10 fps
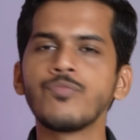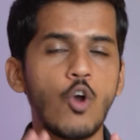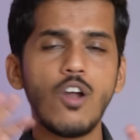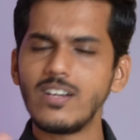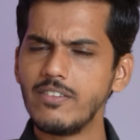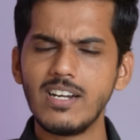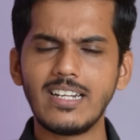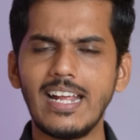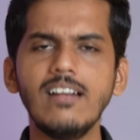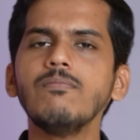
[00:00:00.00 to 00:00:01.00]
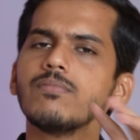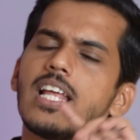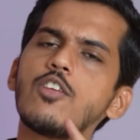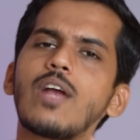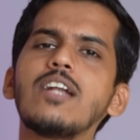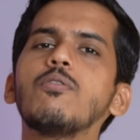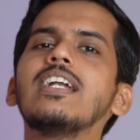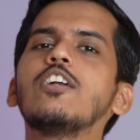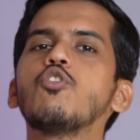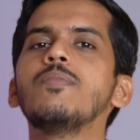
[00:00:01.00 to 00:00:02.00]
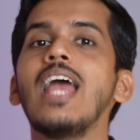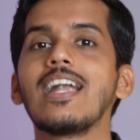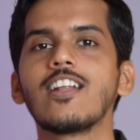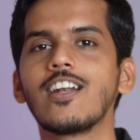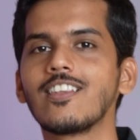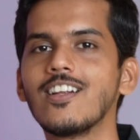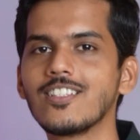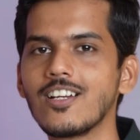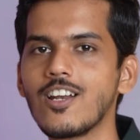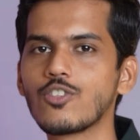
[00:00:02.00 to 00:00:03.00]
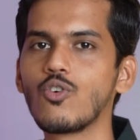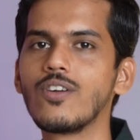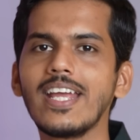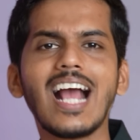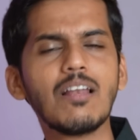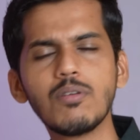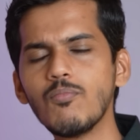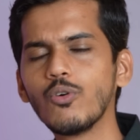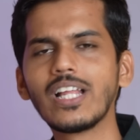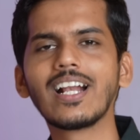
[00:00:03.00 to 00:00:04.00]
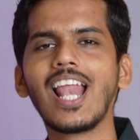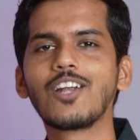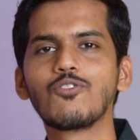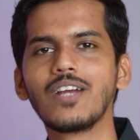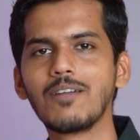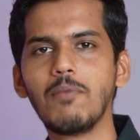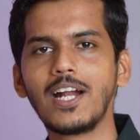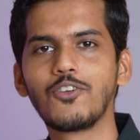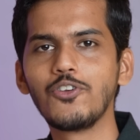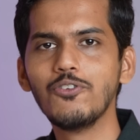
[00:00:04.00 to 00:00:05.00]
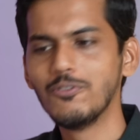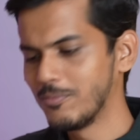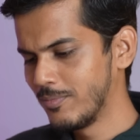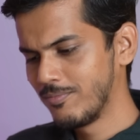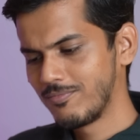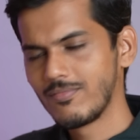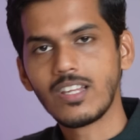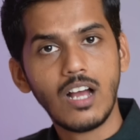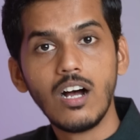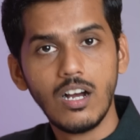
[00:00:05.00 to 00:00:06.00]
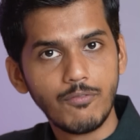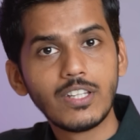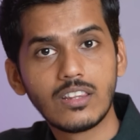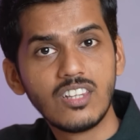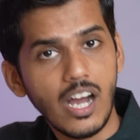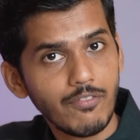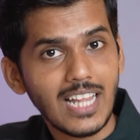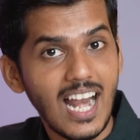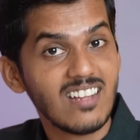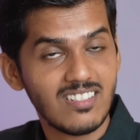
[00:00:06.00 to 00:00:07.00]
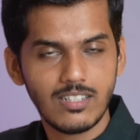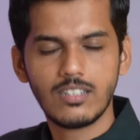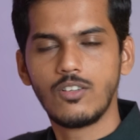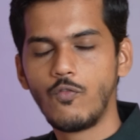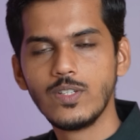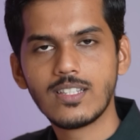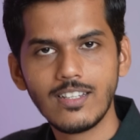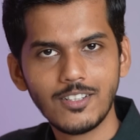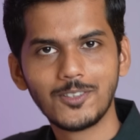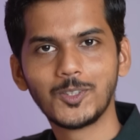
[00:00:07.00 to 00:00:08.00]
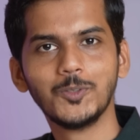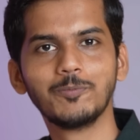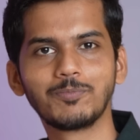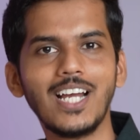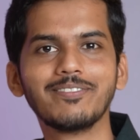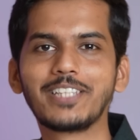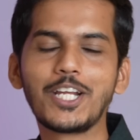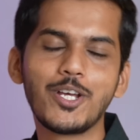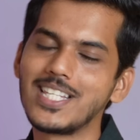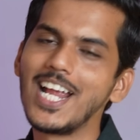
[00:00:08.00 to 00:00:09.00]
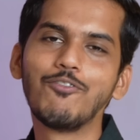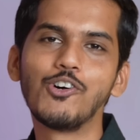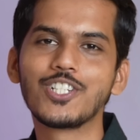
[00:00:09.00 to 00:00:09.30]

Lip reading: or even 10, then you can tweet it to me at @Dhananjay_tech. I'll be more than glad to get back to you with an answer, obviously. So yeah, thank you guys. Thank you for